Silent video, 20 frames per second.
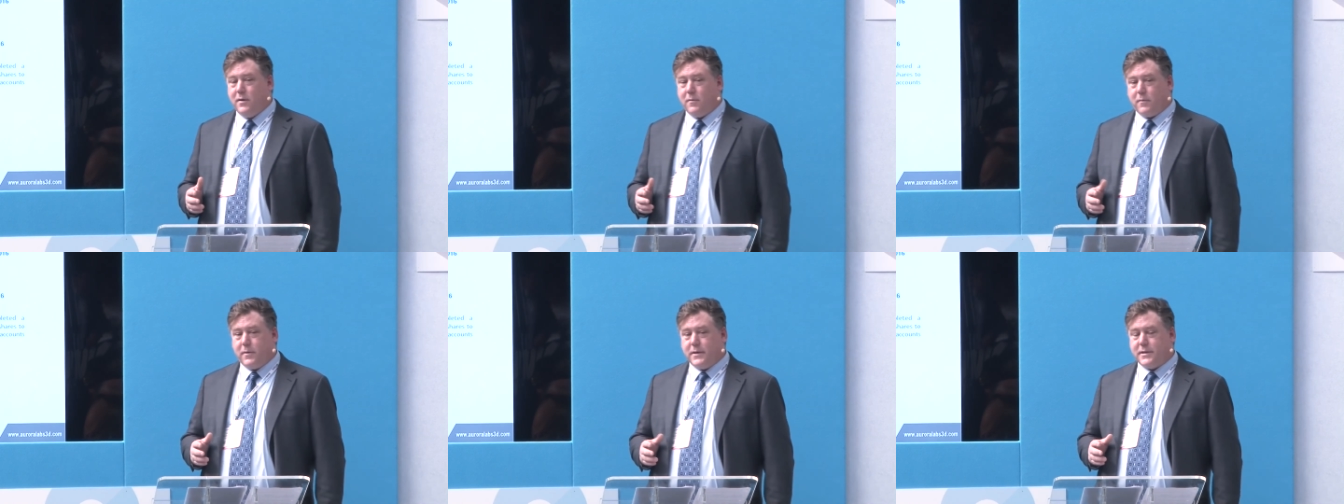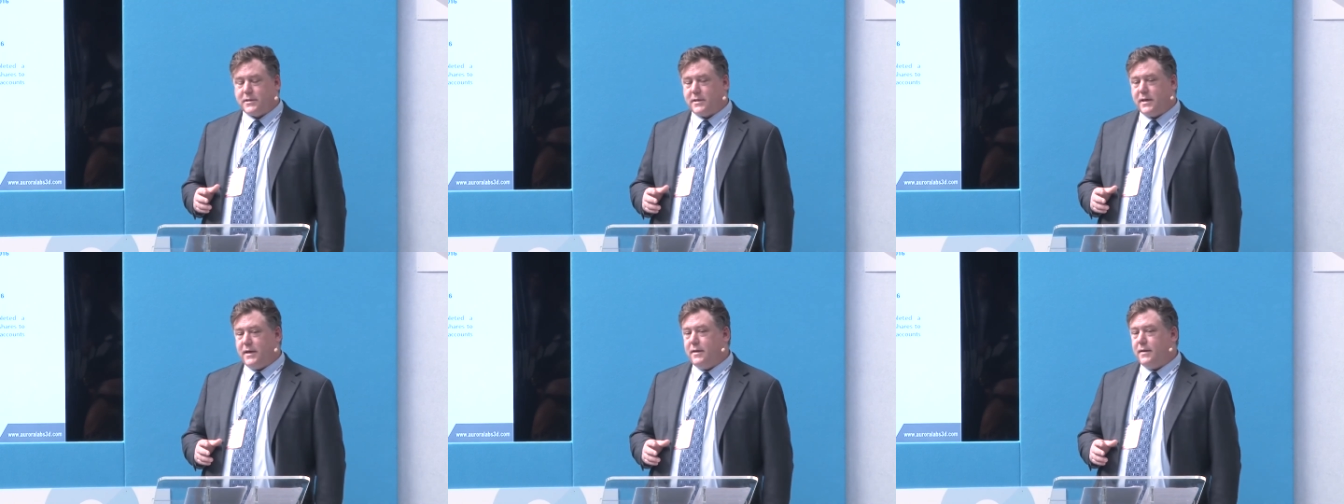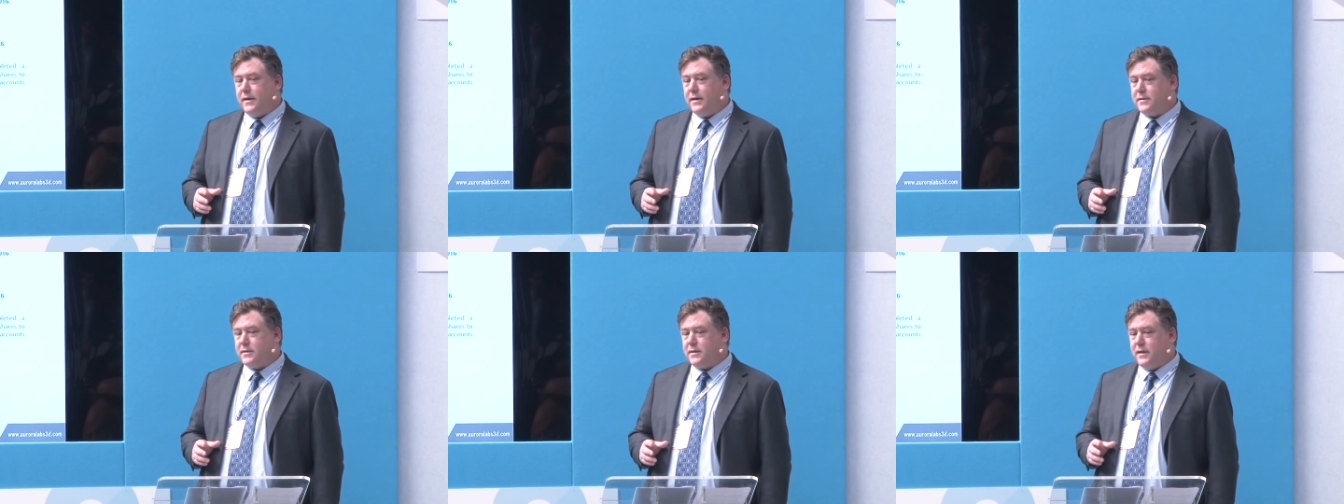We see
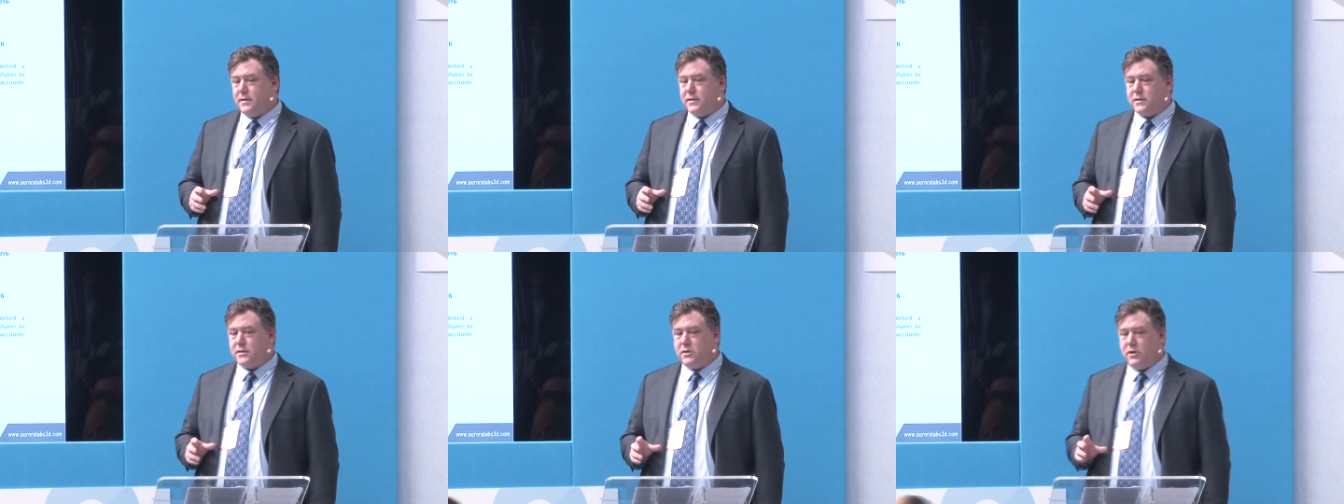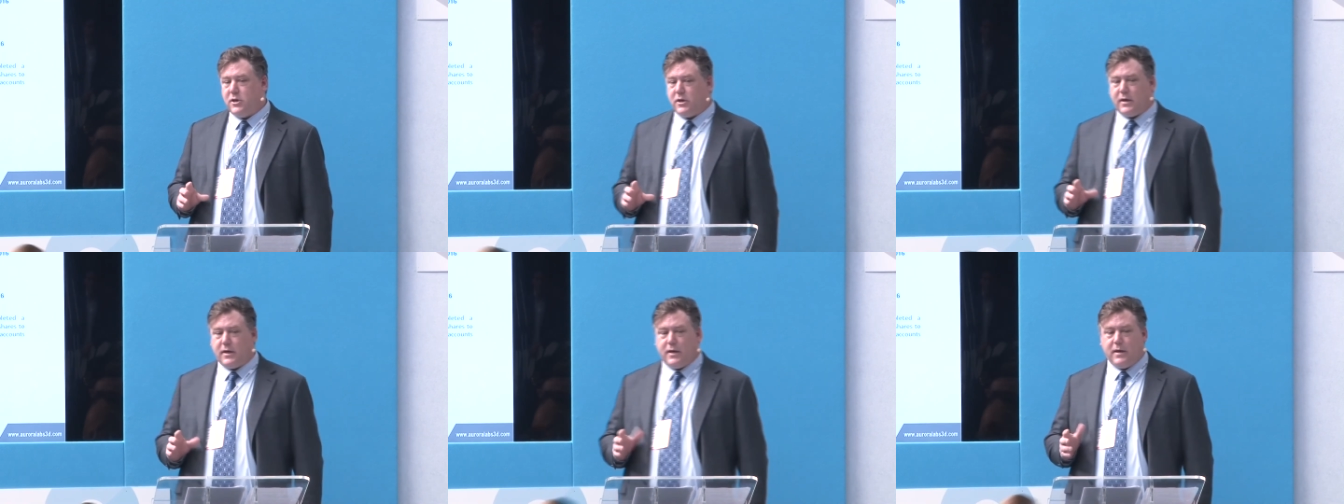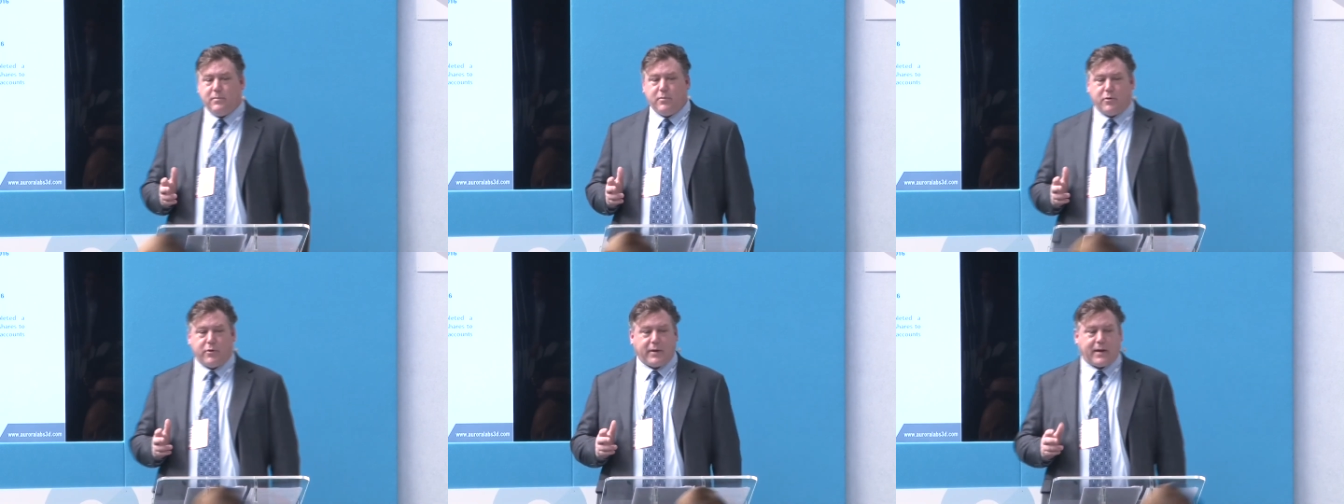that since
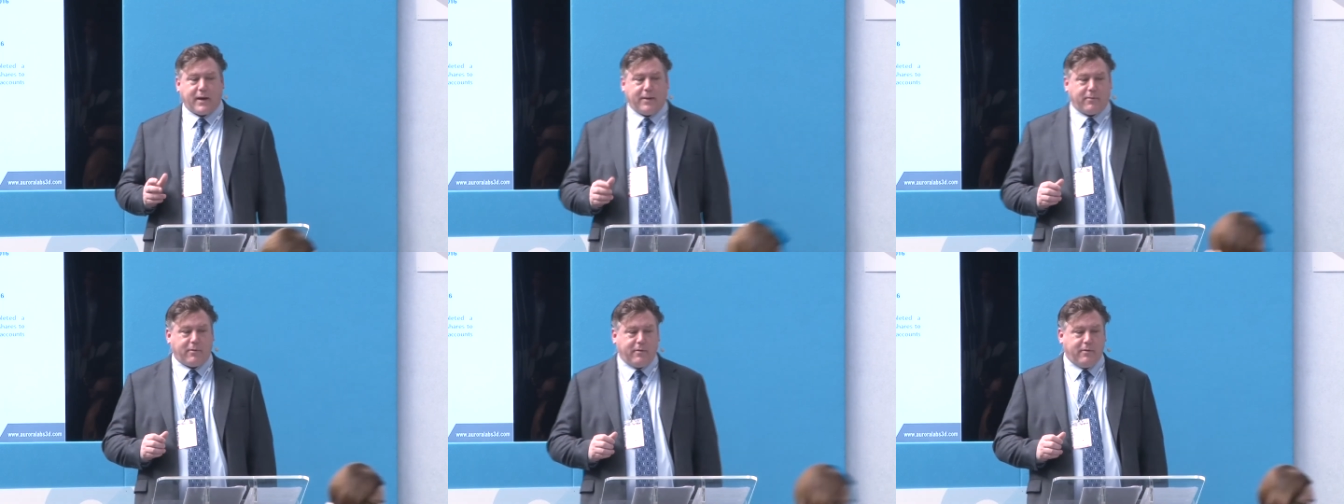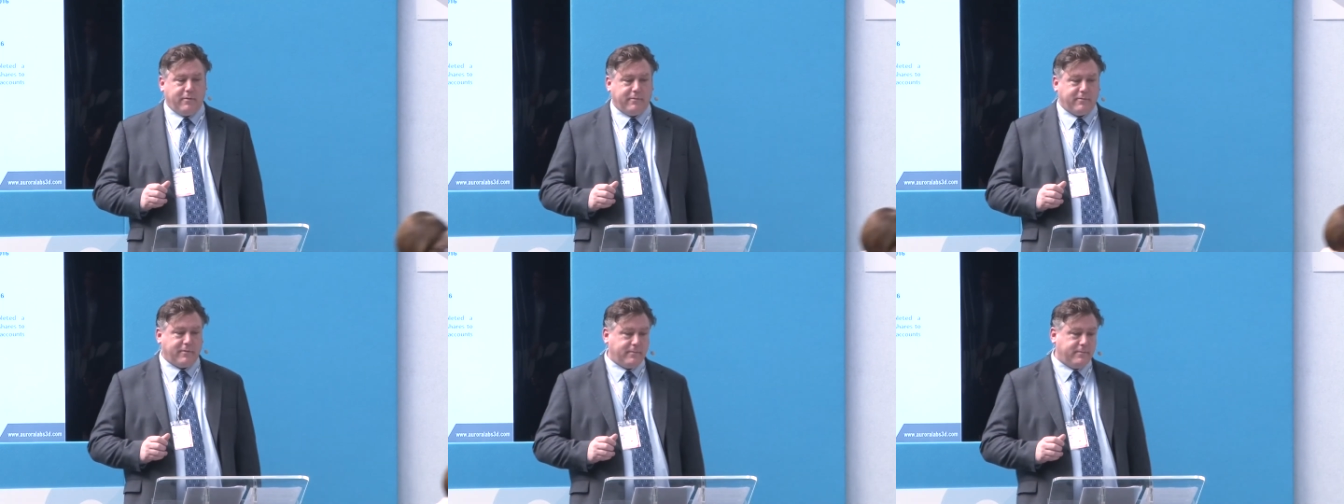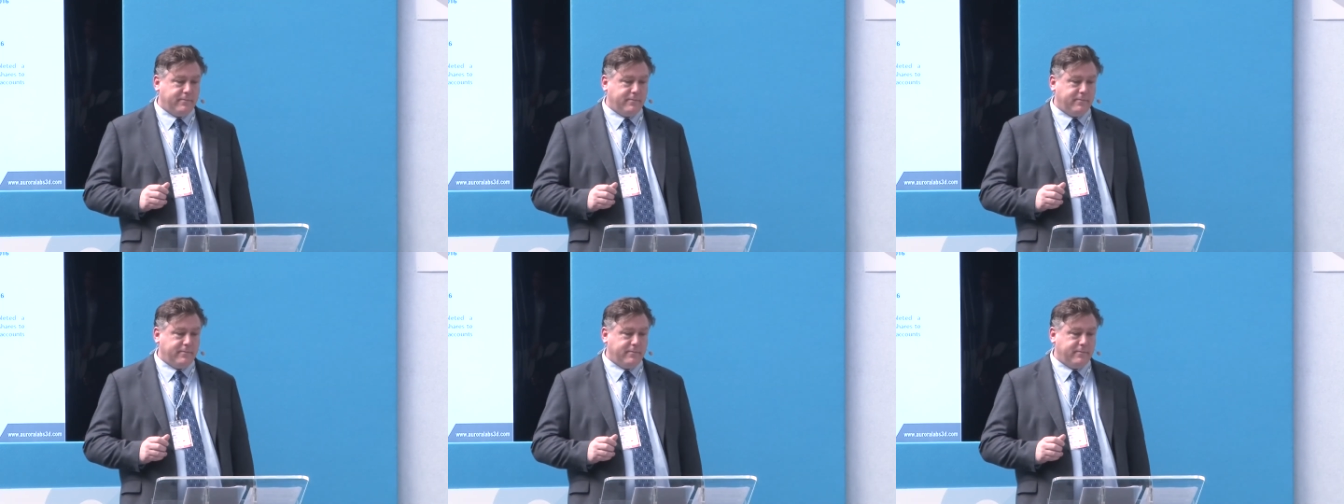GE bought a couple of